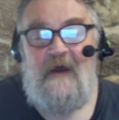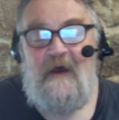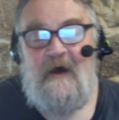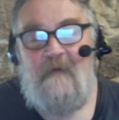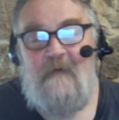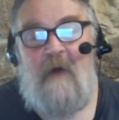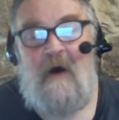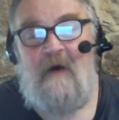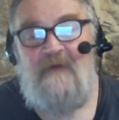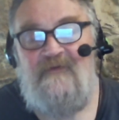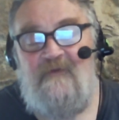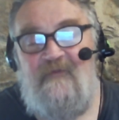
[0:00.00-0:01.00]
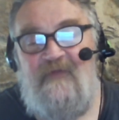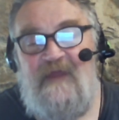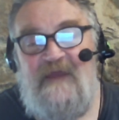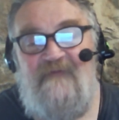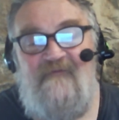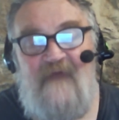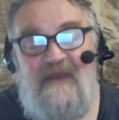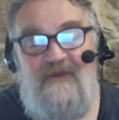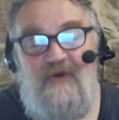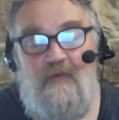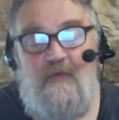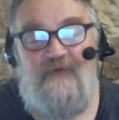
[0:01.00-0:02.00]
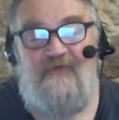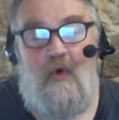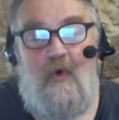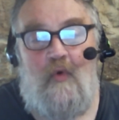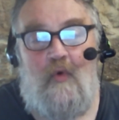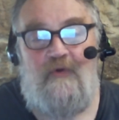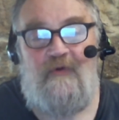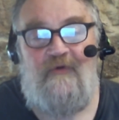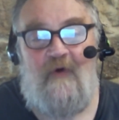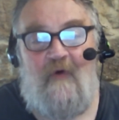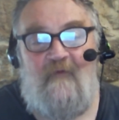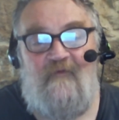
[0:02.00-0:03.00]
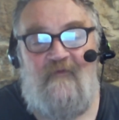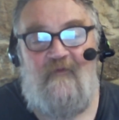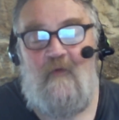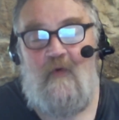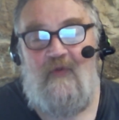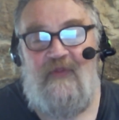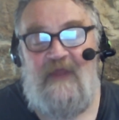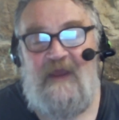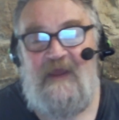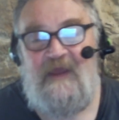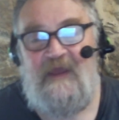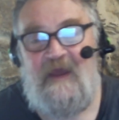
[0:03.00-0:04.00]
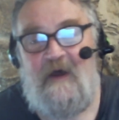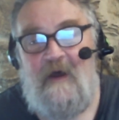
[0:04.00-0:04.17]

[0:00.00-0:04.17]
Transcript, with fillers: uh, part of the venue was cordoned off for the uh,